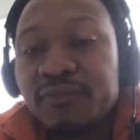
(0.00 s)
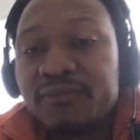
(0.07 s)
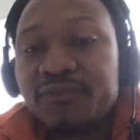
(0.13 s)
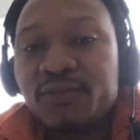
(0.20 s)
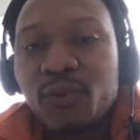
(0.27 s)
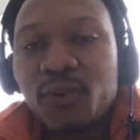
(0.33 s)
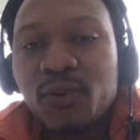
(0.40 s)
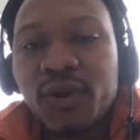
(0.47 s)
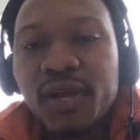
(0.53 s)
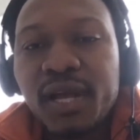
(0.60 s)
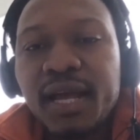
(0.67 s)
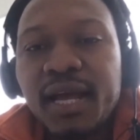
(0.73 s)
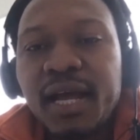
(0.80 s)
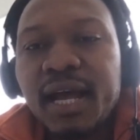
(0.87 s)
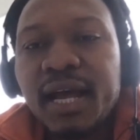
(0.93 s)
for
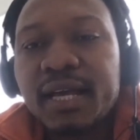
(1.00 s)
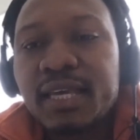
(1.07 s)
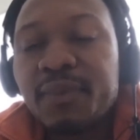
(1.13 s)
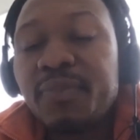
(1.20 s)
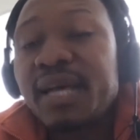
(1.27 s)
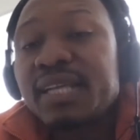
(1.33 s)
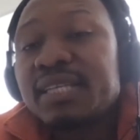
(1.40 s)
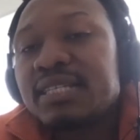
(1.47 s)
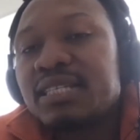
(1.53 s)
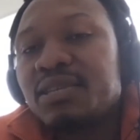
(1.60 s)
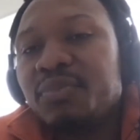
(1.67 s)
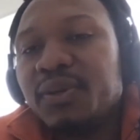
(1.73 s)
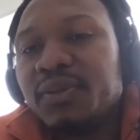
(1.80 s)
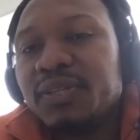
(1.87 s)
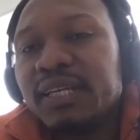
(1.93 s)
capacity
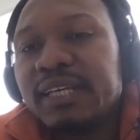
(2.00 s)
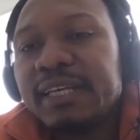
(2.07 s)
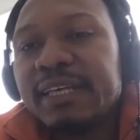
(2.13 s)
building,